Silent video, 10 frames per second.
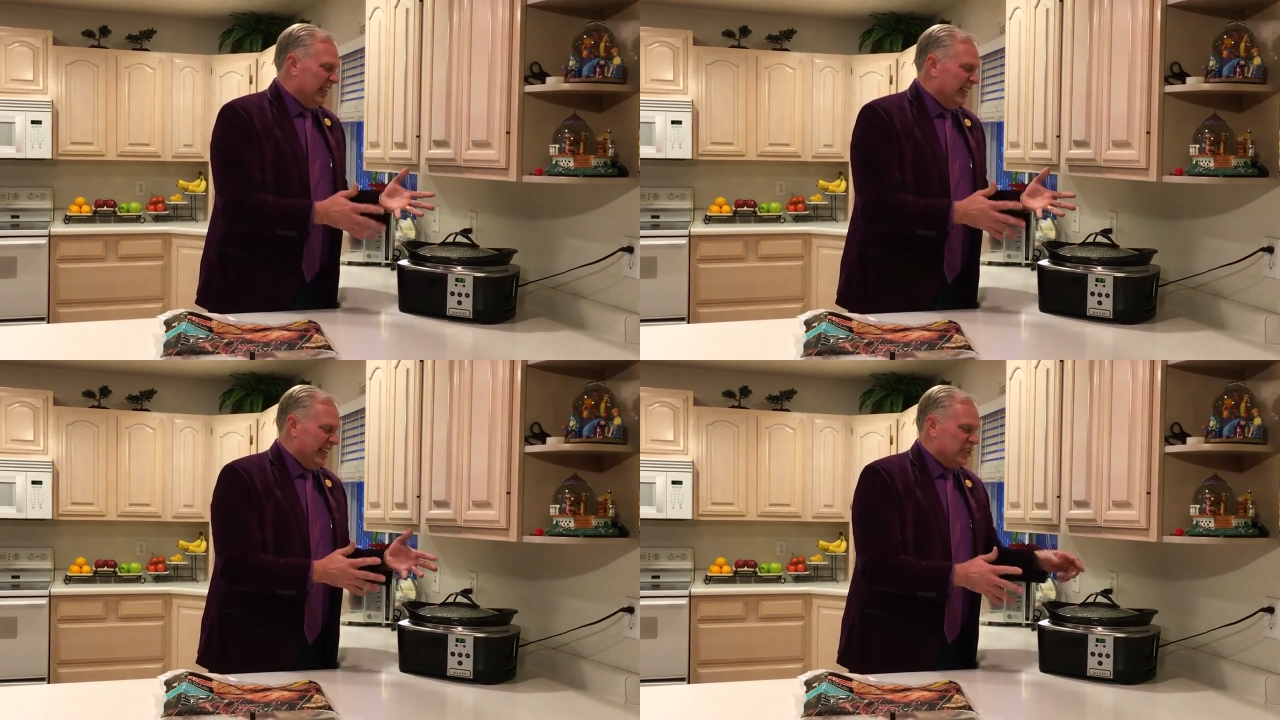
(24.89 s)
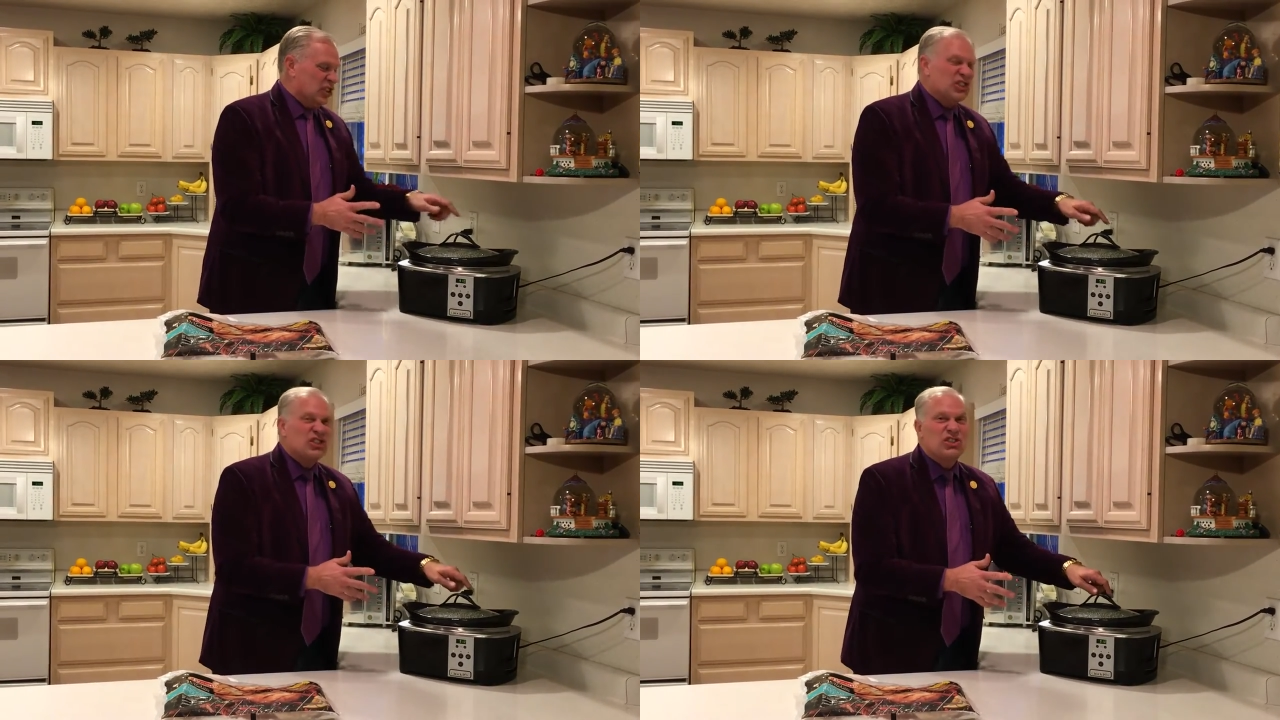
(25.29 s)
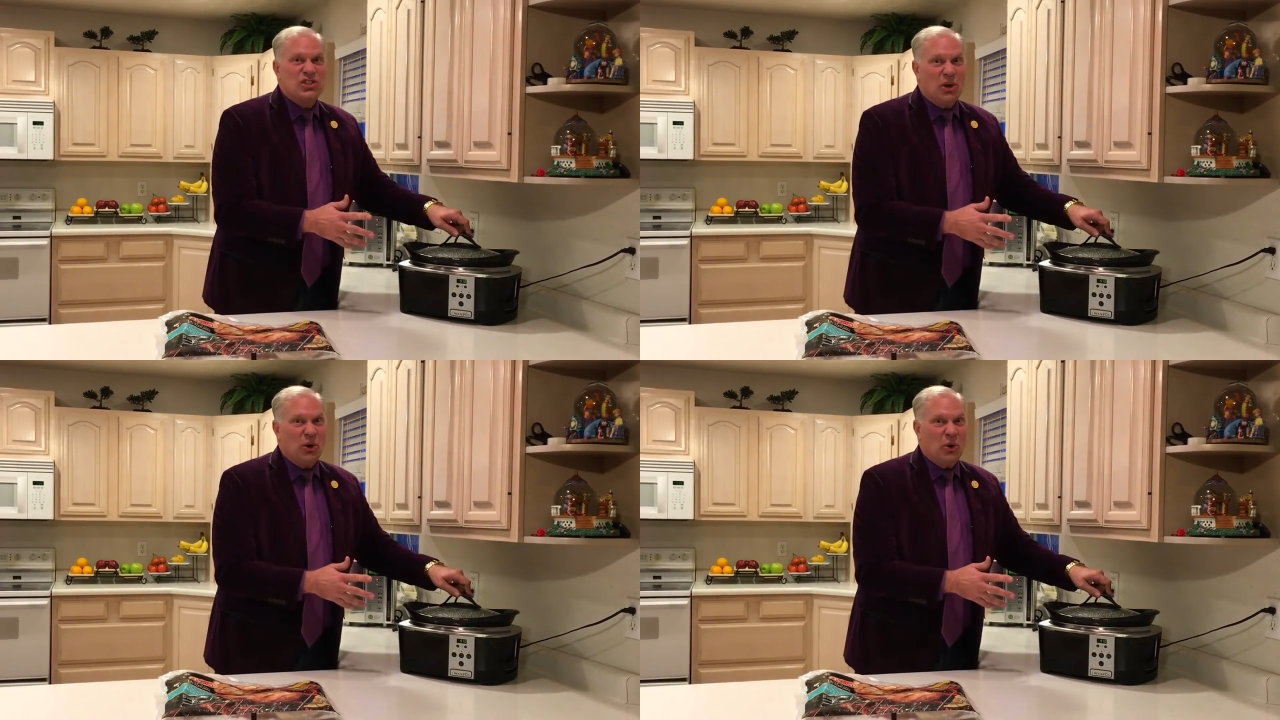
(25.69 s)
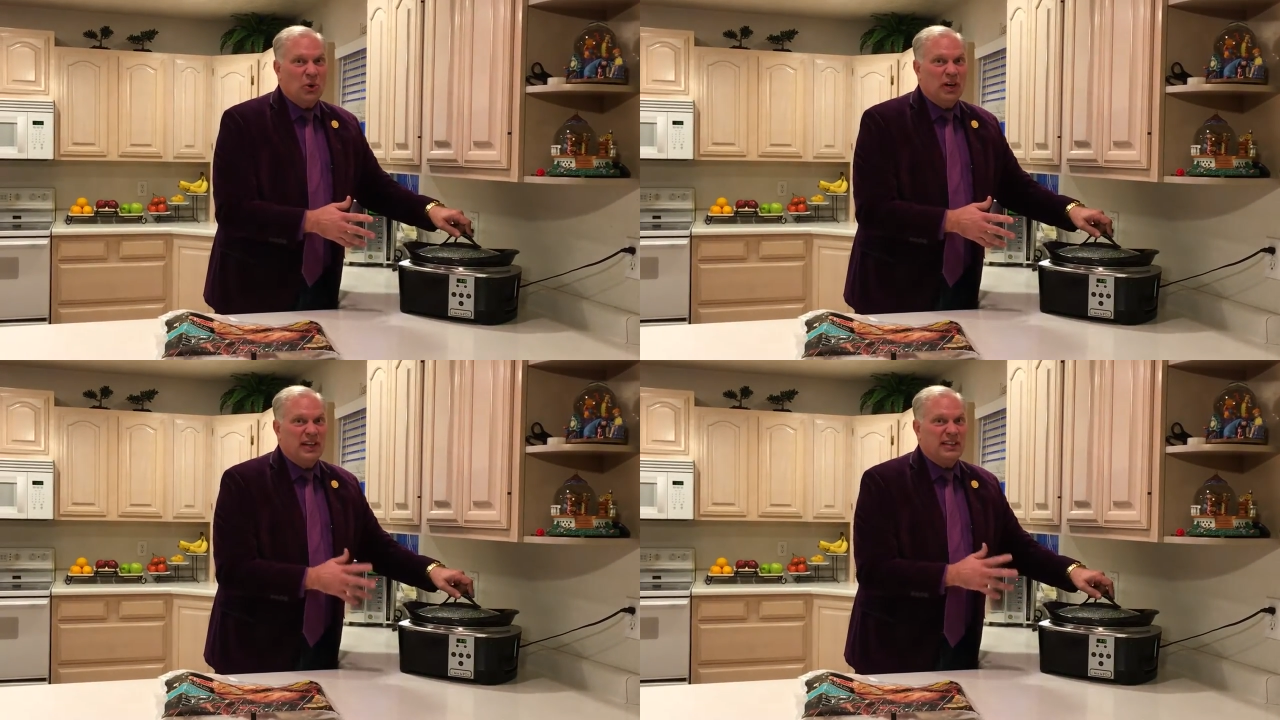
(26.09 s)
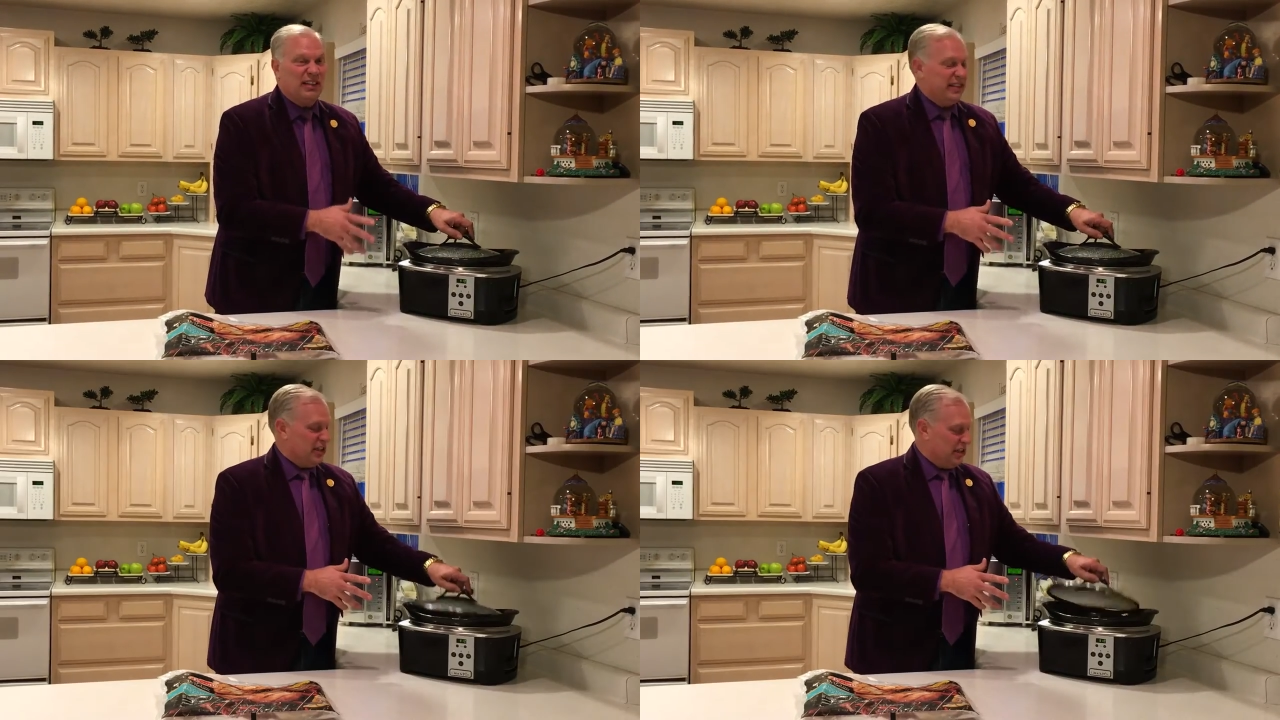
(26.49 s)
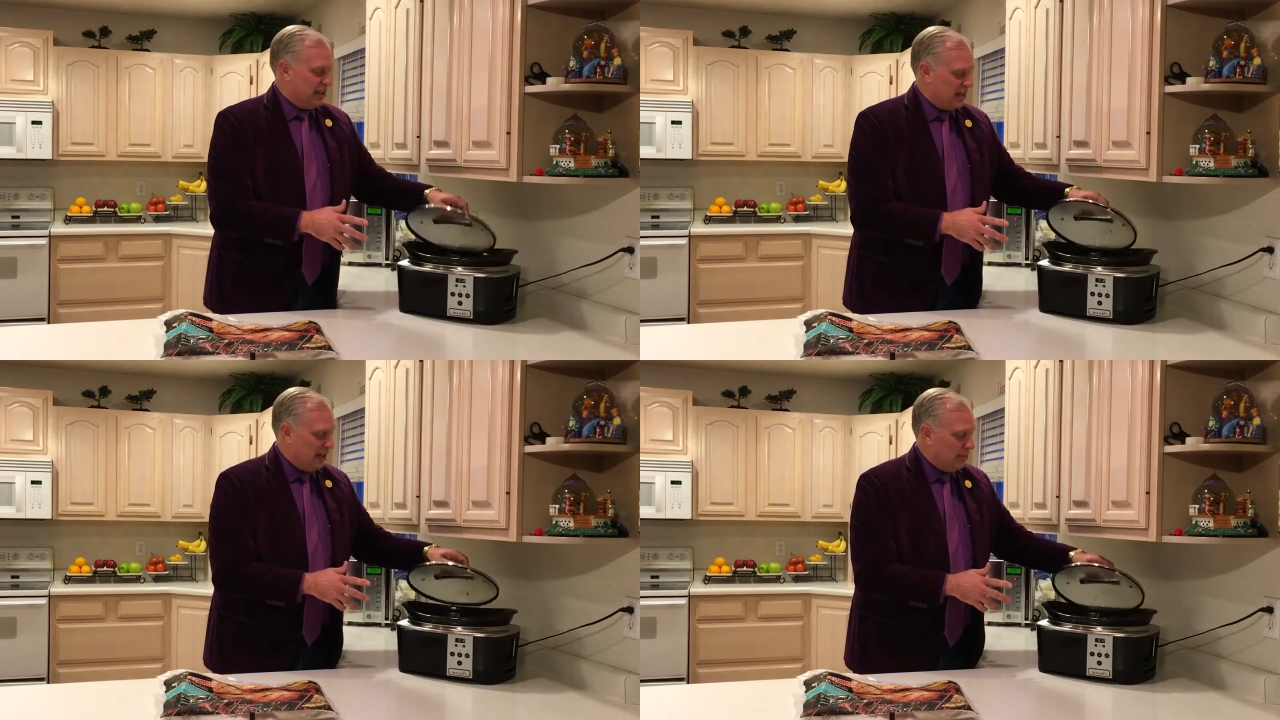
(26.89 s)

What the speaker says: is so delicious.